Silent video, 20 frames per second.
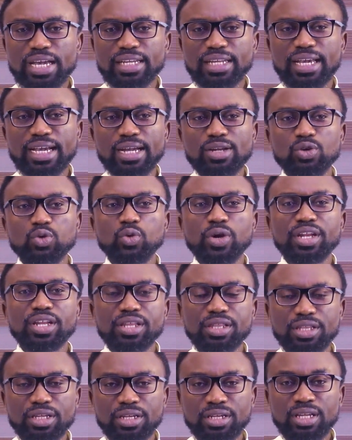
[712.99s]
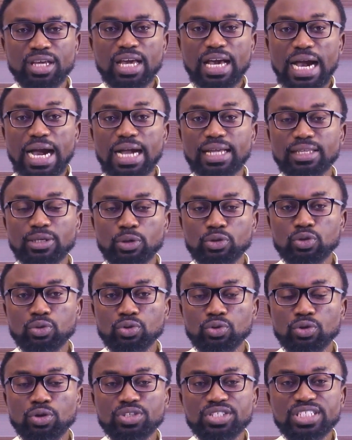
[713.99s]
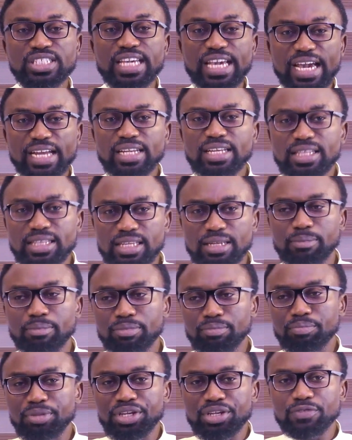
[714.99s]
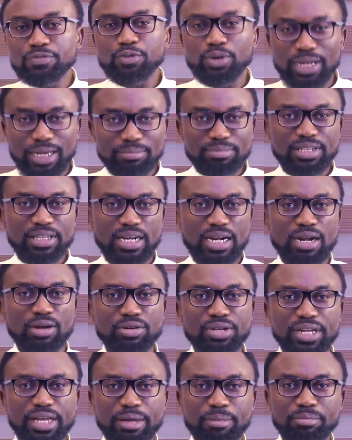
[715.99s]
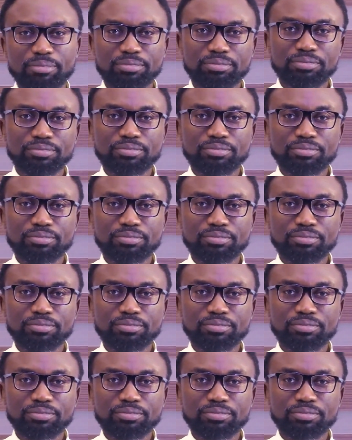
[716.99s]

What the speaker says: they can do anything, and they also do not see anything meaningful happening around them.